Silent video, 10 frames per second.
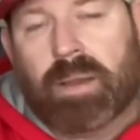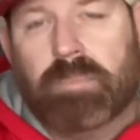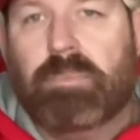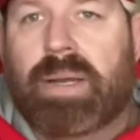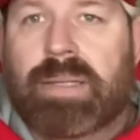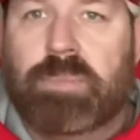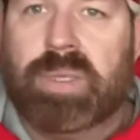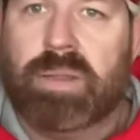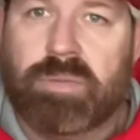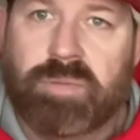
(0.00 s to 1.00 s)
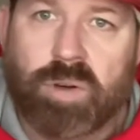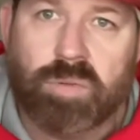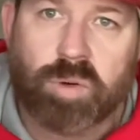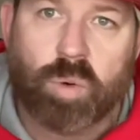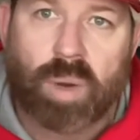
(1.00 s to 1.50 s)
might be on the phone
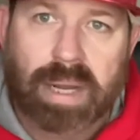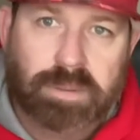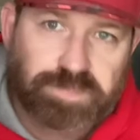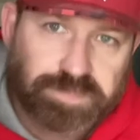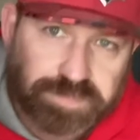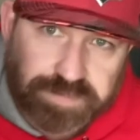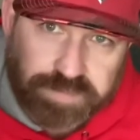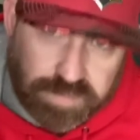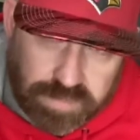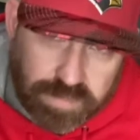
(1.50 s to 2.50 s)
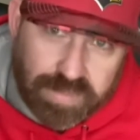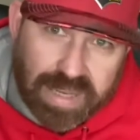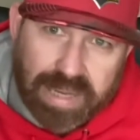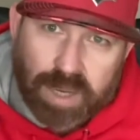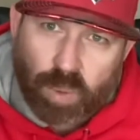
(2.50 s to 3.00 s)
for a while.
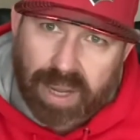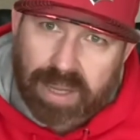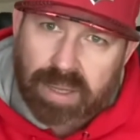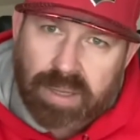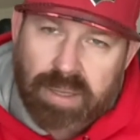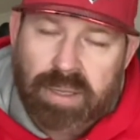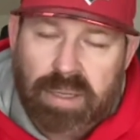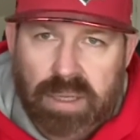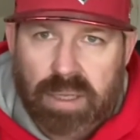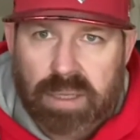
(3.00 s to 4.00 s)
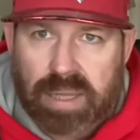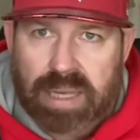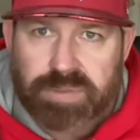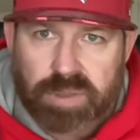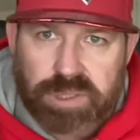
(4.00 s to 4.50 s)
Anyway,
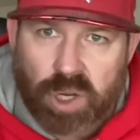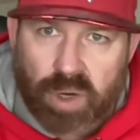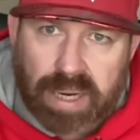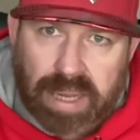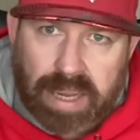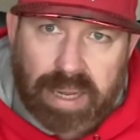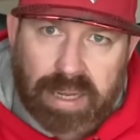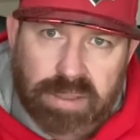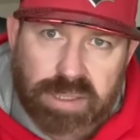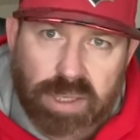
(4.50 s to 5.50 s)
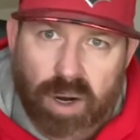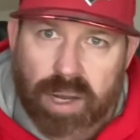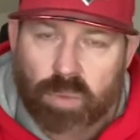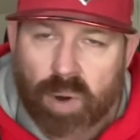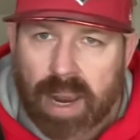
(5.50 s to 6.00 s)
thanks for tuning in. Sorry
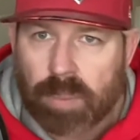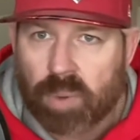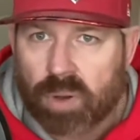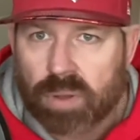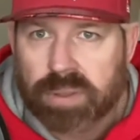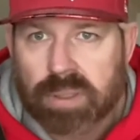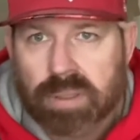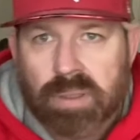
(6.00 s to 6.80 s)
I rambled.